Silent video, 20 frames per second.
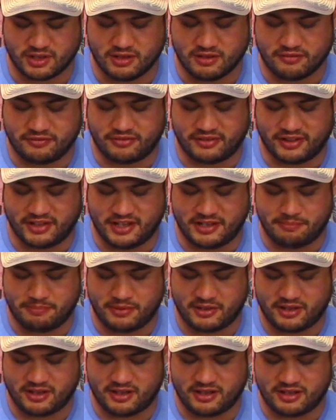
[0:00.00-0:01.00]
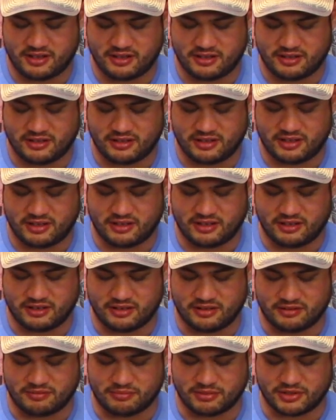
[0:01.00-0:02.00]
Felipe
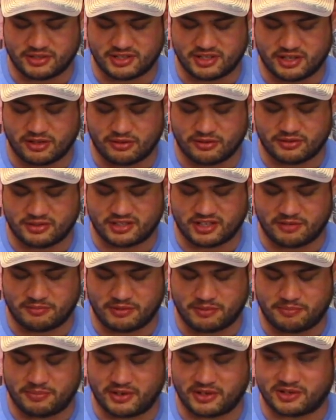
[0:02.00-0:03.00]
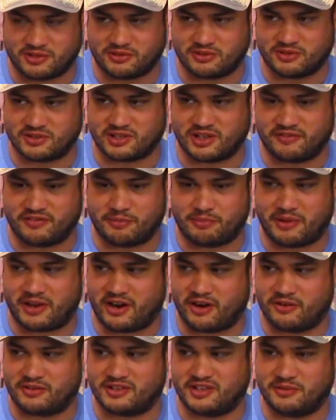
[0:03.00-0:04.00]
in Brazil sent me pictures of a
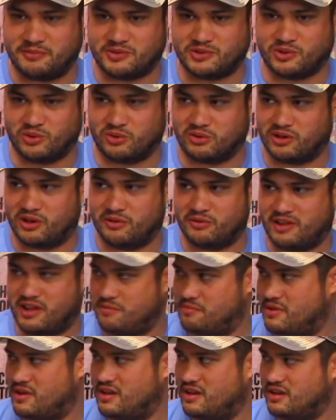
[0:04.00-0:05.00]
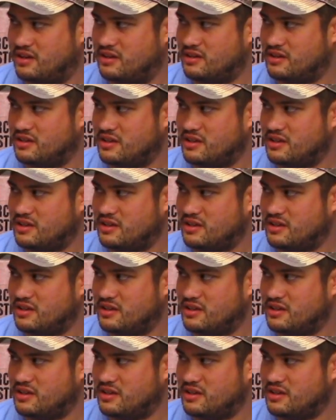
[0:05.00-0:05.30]
Power Team Zorro they made.